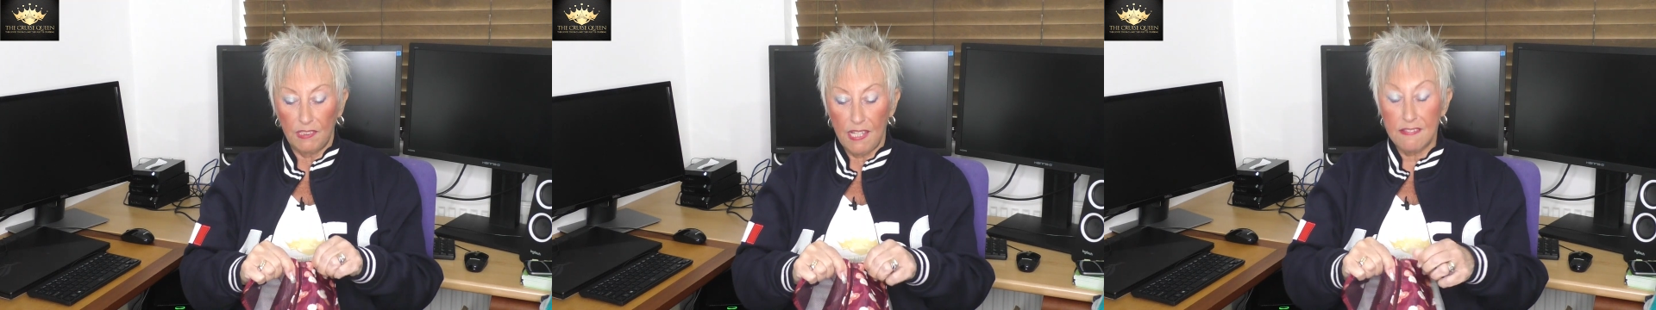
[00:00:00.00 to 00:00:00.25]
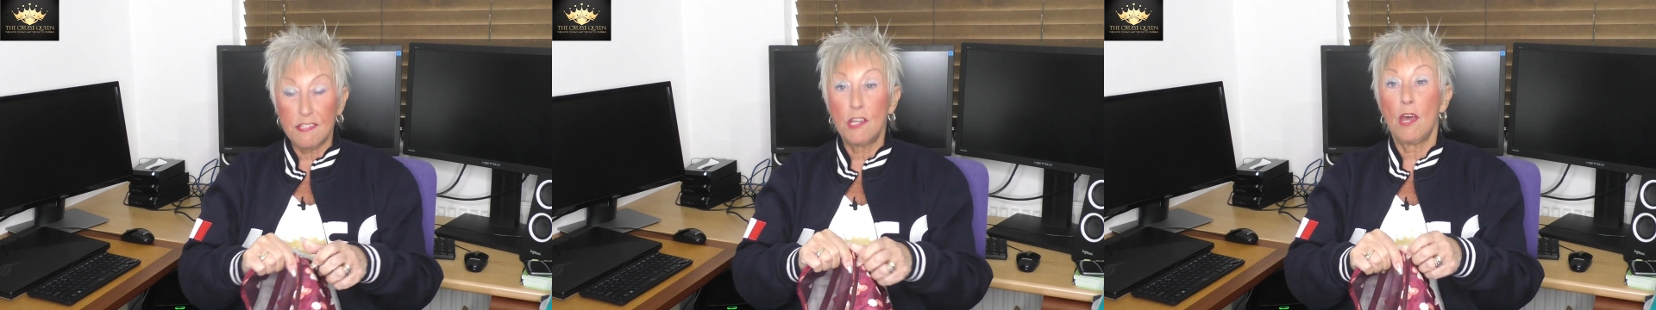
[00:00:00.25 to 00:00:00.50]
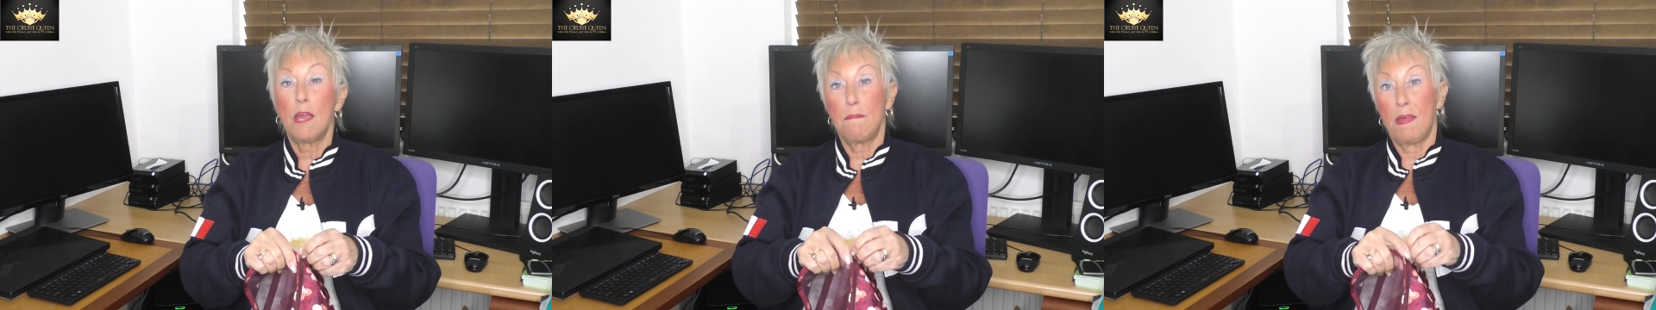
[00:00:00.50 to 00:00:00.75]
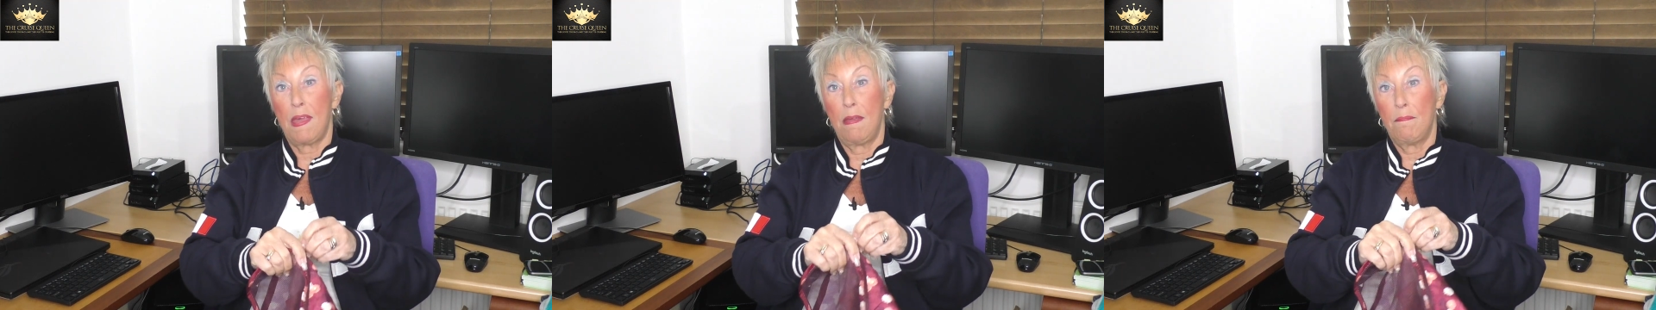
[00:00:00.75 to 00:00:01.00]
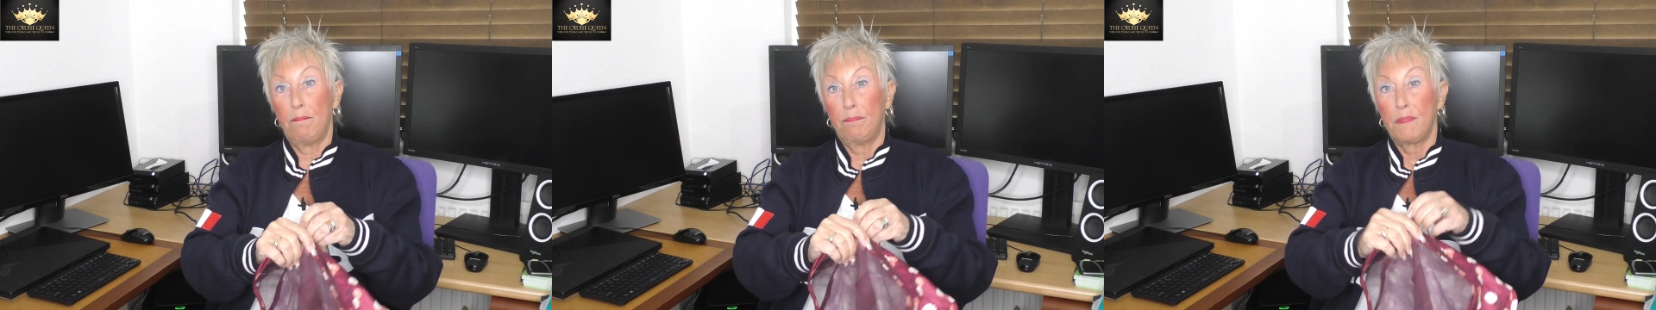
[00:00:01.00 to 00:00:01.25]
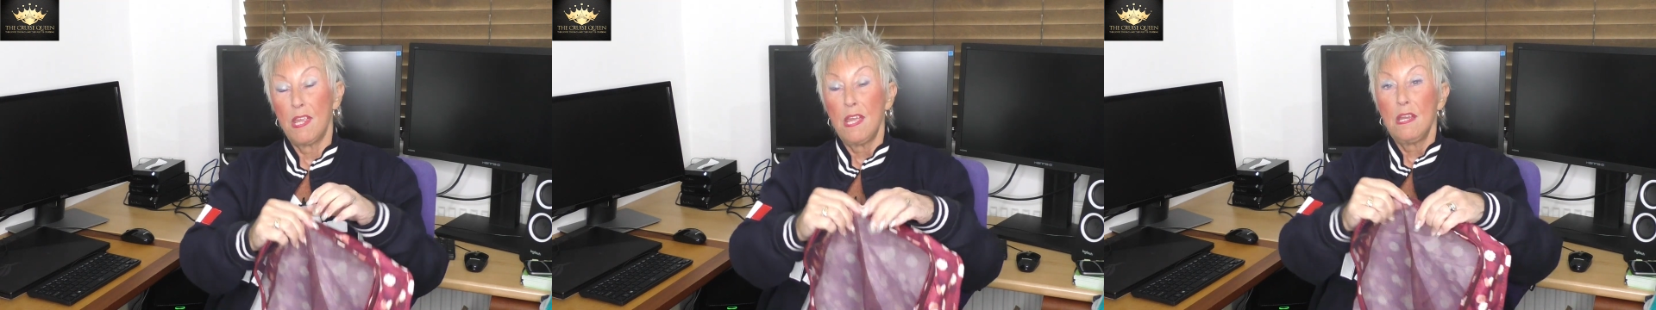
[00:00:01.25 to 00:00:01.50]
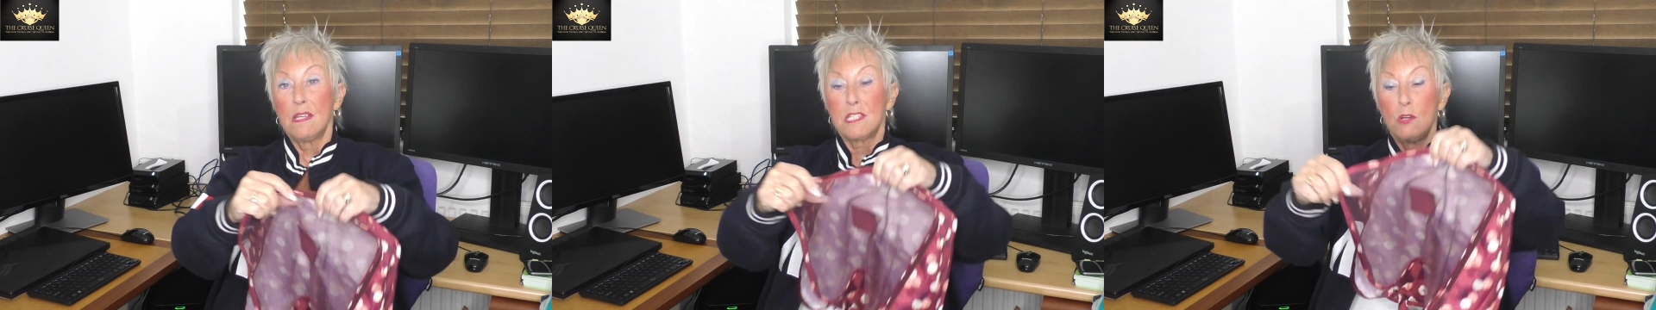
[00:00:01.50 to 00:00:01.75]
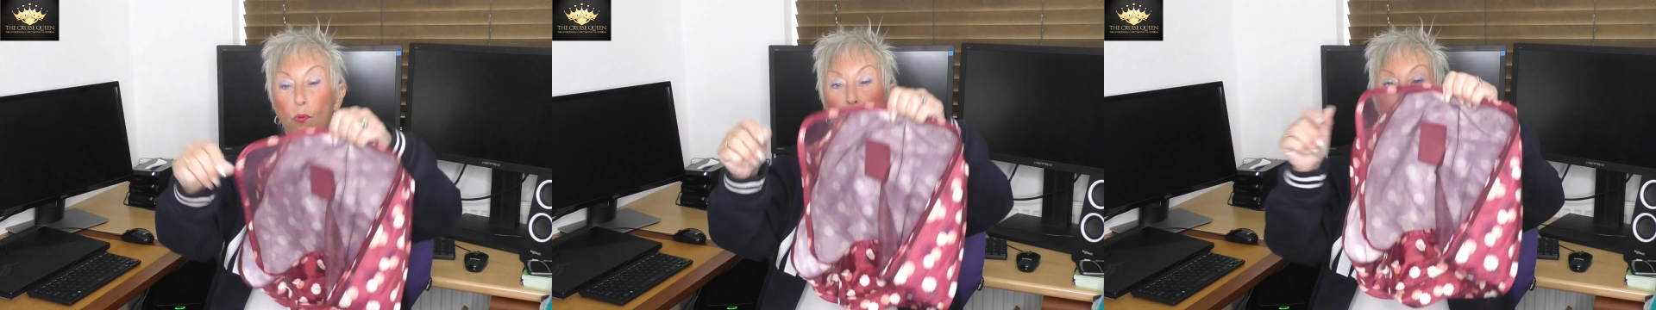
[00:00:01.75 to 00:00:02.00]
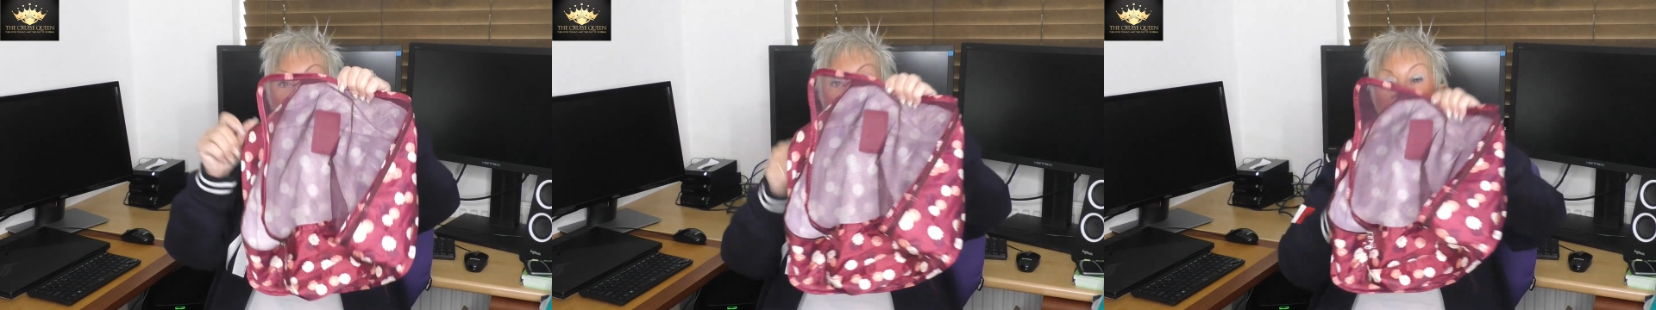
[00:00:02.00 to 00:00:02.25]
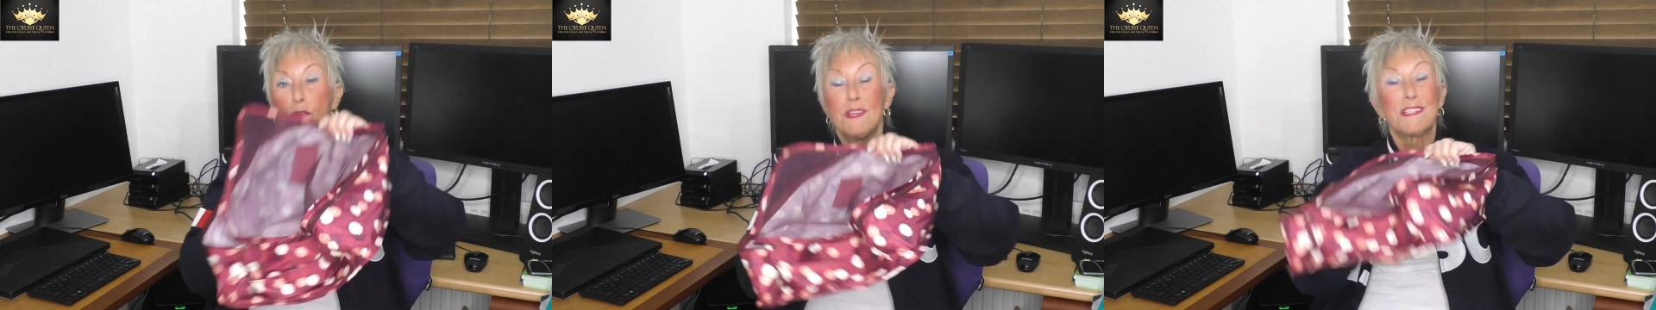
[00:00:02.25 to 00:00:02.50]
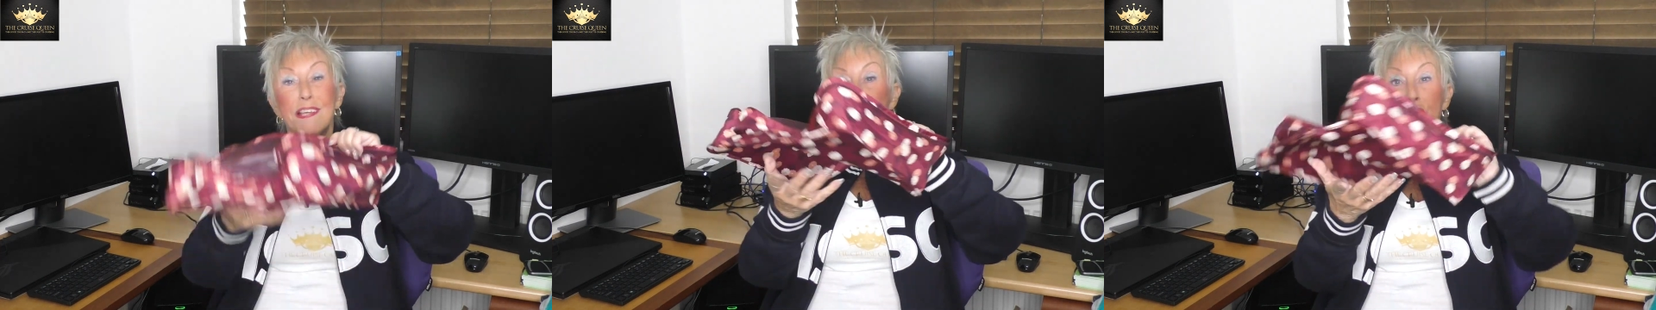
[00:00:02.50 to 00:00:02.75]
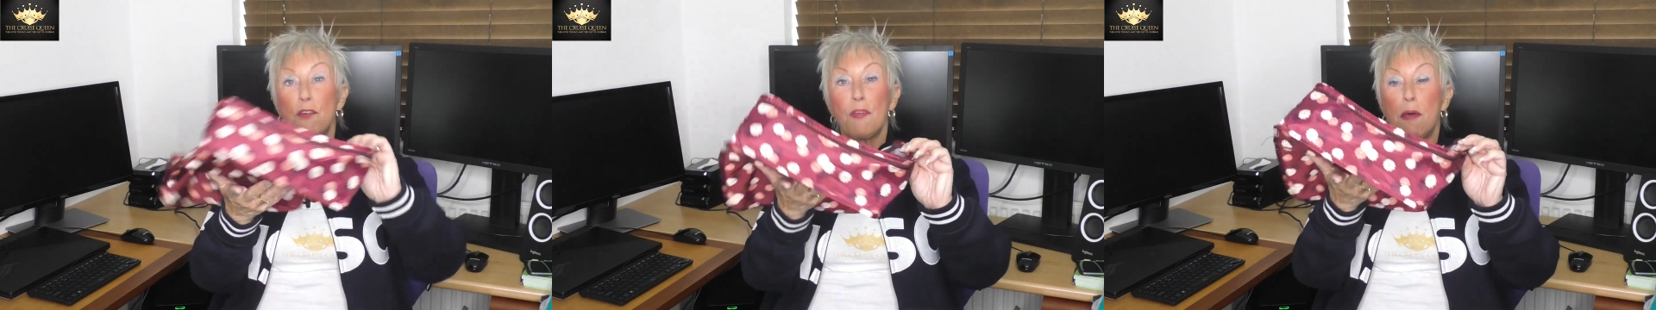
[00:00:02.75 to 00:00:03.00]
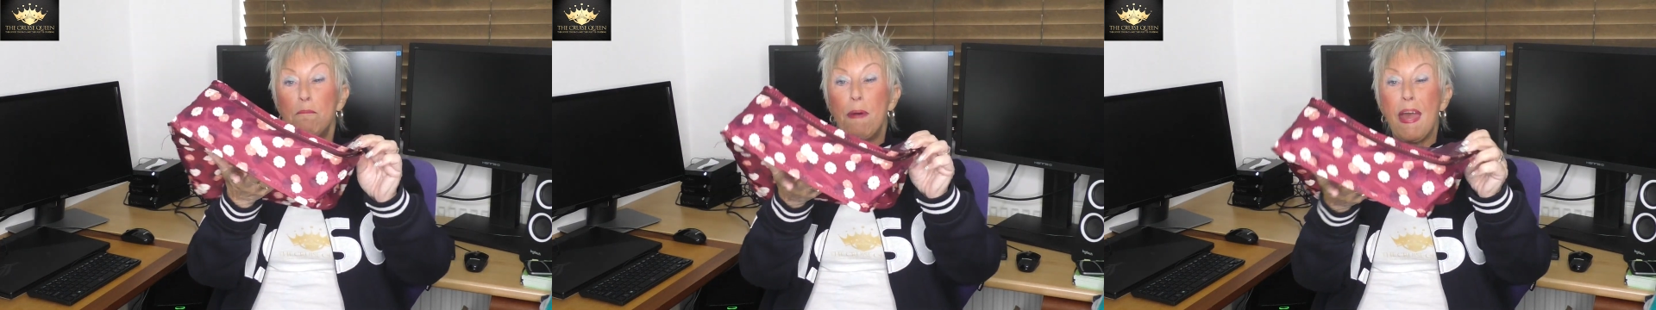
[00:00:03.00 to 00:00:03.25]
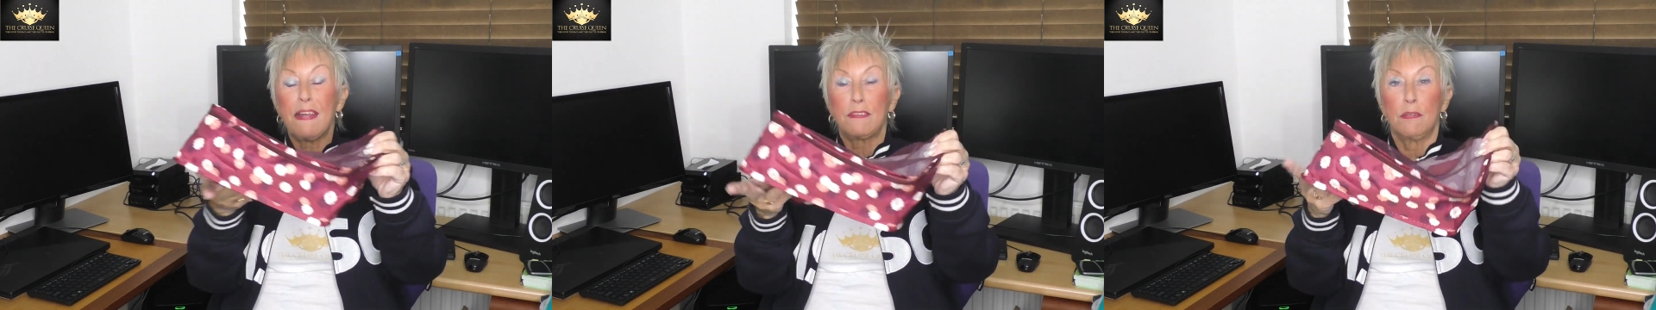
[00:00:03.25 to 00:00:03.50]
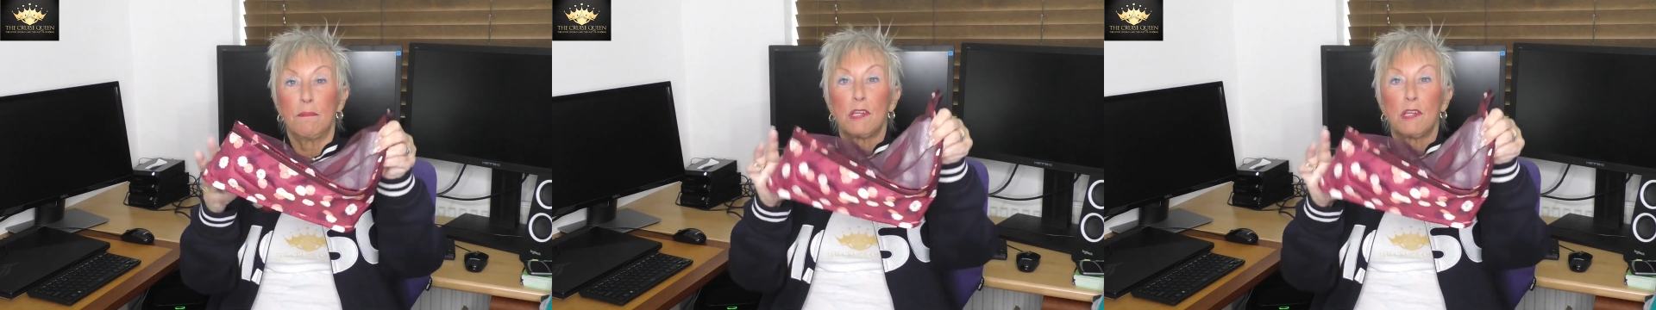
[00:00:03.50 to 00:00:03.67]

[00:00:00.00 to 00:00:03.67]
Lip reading: is a nightmare. So what I do is I don't unpack them,